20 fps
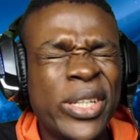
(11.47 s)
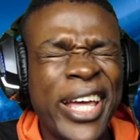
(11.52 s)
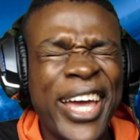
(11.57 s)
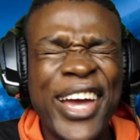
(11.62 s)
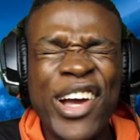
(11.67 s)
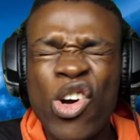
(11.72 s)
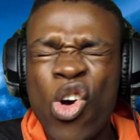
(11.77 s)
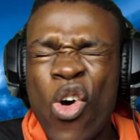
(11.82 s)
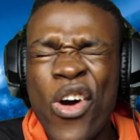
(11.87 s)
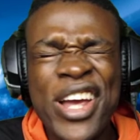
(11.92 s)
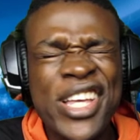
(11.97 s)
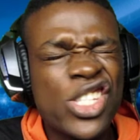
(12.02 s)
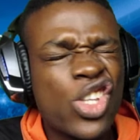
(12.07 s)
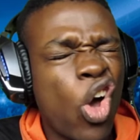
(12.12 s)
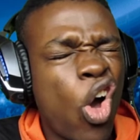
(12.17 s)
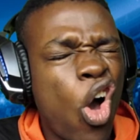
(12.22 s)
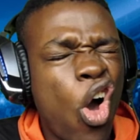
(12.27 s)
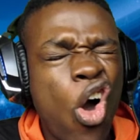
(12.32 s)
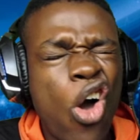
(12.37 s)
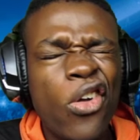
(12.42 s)
day coins,
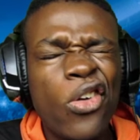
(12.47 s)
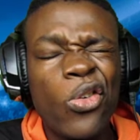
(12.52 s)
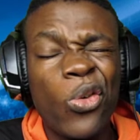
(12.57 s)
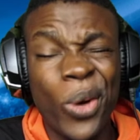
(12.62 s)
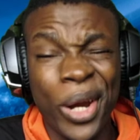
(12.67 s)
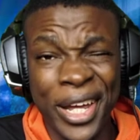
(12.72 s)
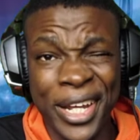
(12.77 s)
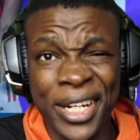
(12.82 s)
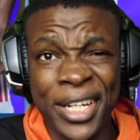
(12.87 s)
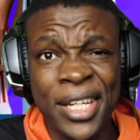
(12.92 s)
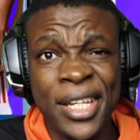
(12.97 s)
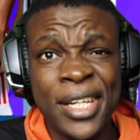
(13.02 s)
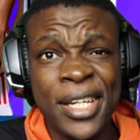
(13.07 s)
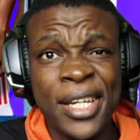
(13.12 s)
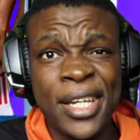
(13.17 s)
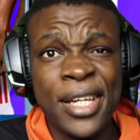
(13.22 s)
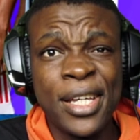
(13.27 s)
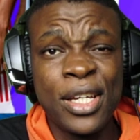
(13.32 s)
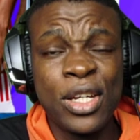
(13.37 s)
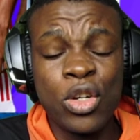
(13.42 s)
one hundred
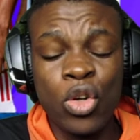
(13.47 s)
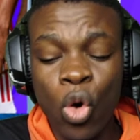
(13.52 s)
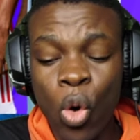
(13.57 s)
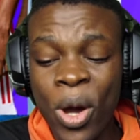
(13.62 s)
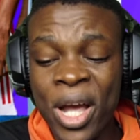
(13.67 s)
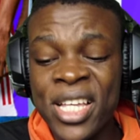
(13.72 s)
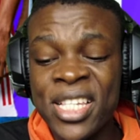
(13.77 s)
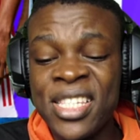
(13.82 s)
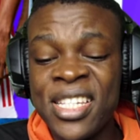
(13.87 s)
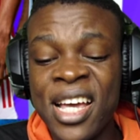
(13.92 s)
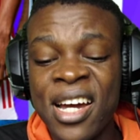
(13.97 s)
coins